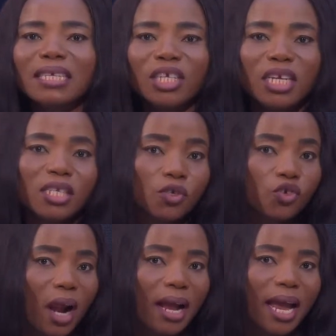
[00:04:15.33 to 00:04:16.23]
genital
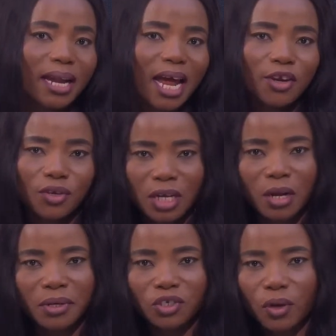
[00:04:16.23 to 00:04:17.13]
tract and her
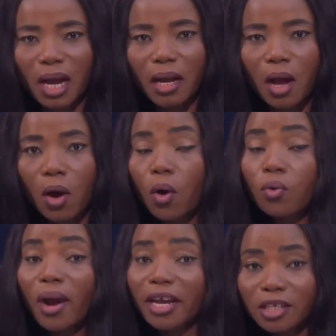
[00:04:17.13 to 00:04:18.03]
urinary tract or
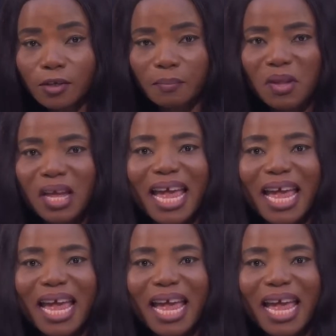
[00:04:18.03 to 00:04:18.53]
rectum.